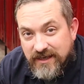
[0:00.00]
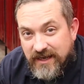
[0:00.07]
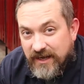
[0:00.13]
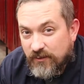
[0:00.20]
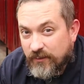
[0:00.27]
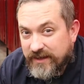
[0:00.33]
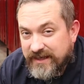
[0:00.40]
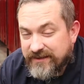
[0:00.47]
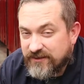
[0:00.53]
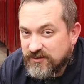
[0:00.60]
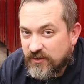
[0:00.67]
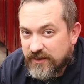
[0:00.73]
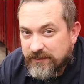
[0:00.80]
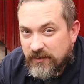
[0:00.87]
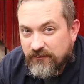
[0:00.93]
And really, there's
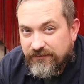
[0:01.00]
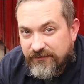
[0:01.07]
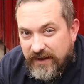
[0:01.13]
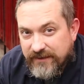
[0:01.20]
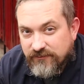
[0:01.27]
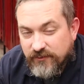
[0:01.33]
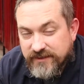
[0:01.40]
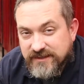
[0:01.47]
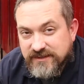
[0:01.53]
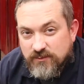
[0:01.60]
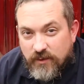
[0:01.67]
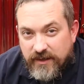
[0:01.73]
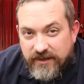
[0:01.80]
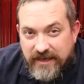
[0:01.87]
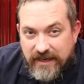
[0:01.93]
only about five reasons
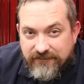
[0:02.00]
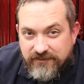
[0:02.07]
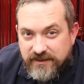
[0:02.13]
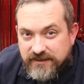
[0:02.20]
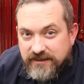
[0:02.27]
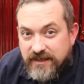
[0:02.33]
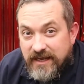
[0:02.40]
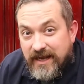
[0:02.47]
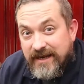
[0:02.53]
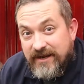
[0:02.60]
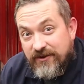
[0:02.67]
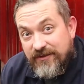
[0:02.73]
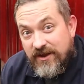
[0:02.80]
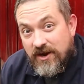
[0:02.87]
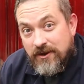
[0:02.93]
why you'd have this, and here they